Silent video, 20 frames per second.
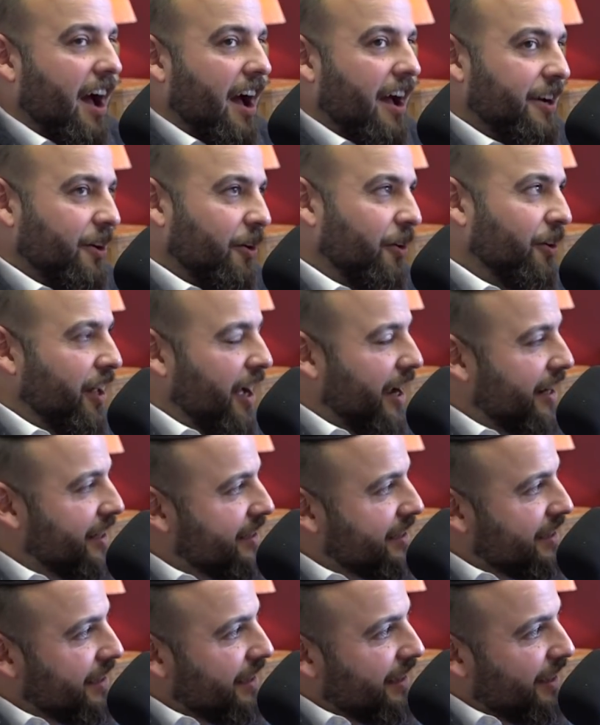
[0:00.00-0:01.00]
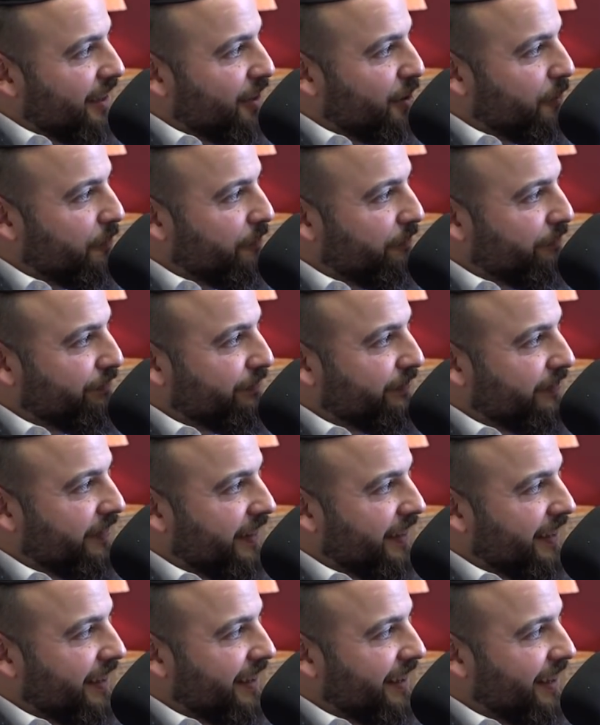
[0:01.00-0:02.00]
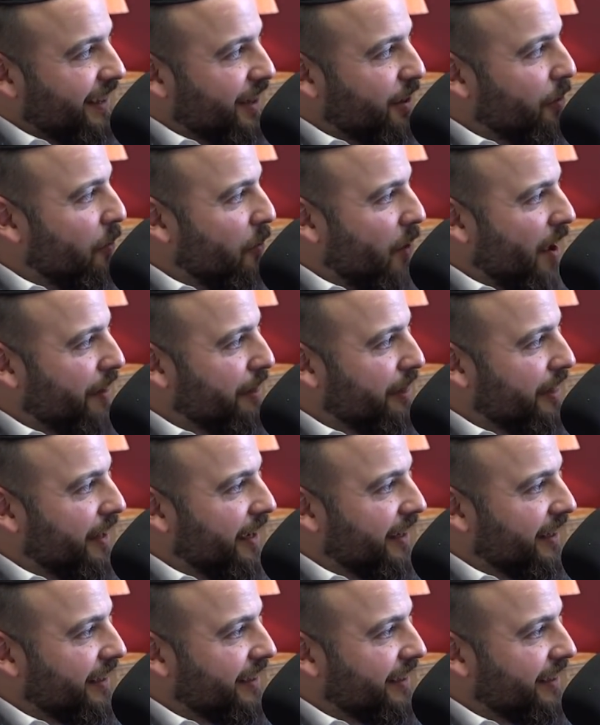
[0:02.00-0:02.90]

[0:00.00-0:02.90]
in all honesty, though, the one thing,